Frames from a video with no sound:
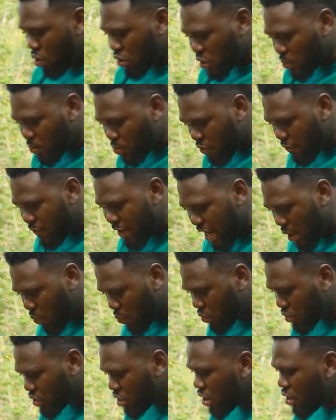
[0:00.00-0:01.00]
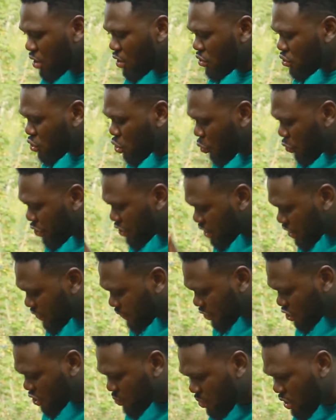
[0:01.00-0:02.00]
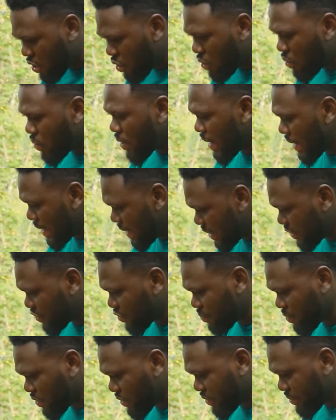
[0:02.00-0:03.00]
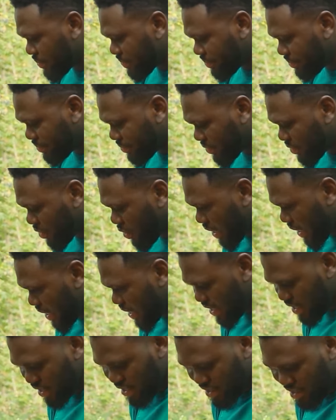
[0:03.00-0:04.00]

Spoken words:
cut more firewood, so we use it for tomorrow and next tomorrow, okay?